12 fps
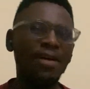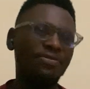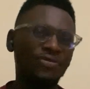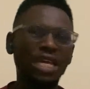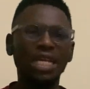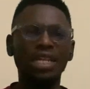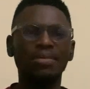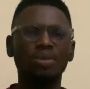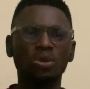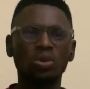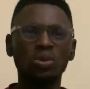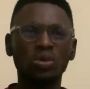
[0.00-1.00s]

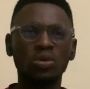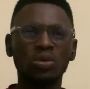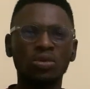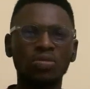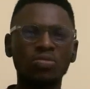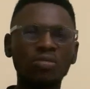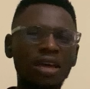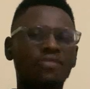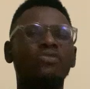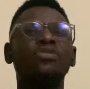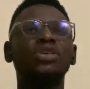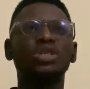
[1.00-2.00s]
available
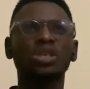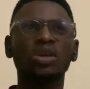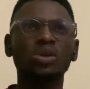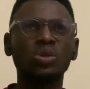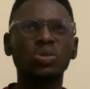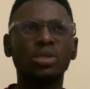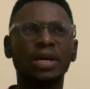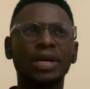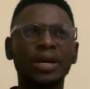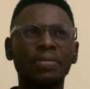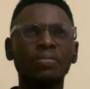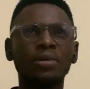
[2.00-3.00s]
every single
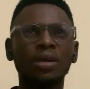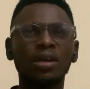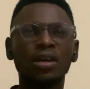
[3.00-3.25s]
time.